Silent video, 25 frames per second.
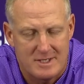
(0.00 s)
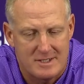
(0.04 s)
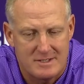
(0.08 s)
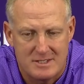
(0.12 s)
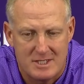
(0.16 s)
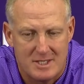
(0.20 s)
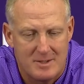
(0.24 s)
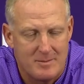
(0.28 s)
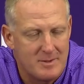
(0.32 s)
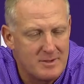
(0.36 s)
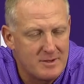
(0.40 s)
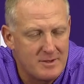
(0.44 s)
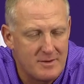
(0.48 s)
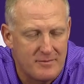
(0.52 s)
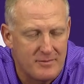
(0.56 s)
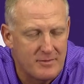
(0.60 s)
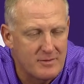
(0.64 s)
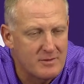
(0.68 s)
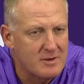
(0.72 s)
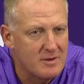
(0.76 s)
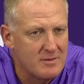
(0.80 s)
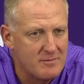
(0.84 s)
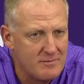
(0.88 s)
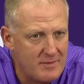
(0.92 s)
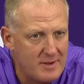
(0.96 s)
I see him at
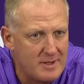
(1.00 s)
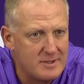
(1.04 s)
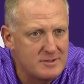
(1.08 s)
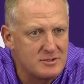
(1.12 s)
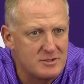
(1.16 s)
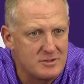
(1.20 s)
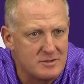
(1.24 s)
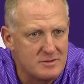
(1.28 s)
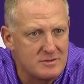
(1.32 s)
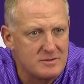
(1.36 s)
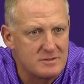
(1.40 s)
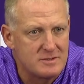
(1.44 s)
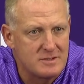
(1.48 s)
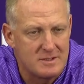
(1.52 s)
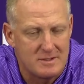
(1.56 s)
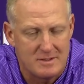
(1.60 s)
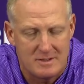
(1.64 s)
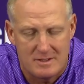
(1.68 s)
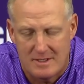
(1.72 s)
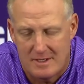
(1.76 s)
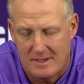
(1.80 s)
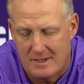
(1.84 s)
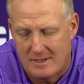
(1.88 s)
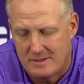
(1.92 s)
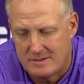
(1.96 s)
different conventions
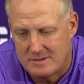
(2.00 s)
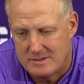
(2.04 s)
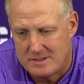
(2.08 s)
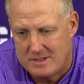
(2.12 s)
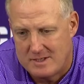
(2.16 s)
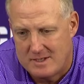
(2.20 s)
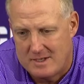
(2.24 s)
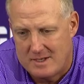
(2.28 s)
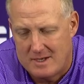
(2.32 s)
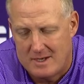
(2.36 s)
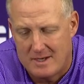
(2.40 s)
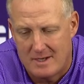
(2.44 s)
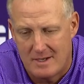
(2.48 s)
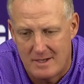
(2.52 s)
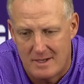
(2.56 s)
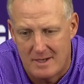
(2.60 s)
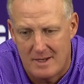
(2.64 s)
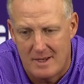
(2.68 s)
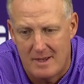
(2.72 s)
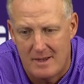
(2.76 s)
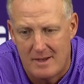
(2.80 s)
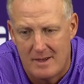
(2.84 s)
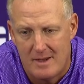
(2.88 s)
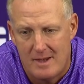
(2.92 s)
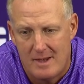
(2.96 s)
and things, and and
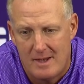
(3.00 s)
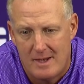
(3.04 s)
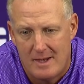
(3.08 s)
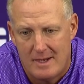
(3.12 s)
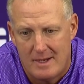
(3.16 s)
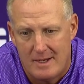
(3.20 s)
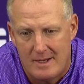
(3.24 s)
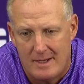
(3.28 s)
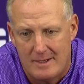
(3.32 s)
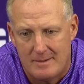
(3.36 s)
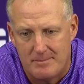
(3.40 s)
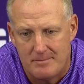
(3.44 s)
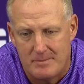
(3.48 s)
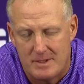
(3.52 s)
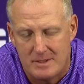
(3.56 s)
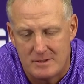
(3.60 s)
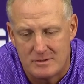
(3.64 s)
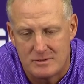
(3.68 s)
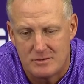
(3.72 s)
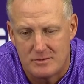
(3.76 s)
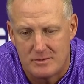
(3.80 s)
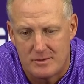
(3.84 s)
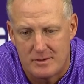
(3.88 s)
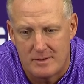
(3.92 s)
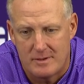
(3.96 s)
uh, um, he's
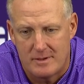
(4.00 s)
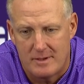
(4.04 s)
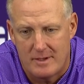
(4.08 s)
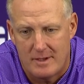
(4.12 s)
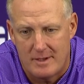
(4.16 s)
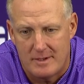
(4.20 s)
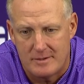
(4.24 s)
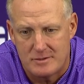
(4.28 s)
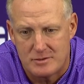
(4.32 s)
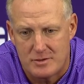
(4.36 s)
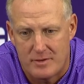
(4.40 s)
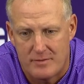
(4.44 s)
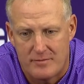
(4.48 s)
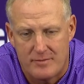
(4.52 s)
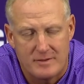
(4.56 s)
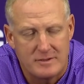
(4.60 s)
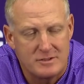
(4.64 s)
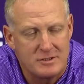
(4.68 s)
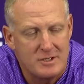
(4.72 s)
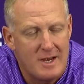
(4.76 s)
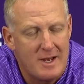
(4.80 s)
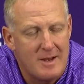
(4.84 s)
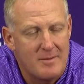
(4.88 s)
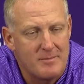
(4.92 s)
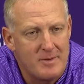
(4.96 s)
doing a, a, terrific
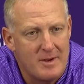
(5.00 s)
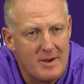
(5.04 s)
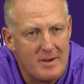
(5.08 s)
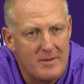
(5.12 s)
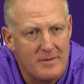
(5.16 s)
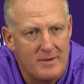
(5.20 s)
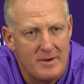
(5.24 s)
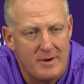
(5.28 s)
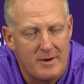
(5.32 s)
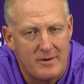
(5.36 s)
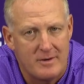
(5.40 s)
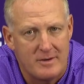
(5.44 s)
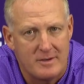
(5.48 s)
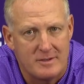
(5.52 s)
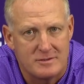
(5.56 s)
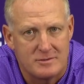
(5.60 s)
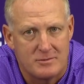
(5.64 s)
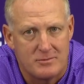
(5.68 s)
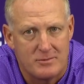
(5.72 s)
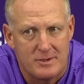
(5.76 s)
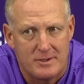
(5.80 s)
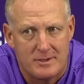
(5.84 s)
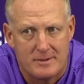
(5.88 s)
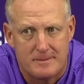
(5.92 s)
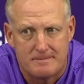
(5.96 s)
job down there, and he's a
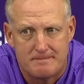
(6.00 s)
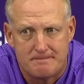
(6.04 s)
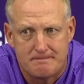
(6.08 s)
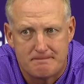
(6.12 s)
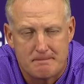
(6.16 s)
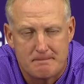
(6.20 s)
winner.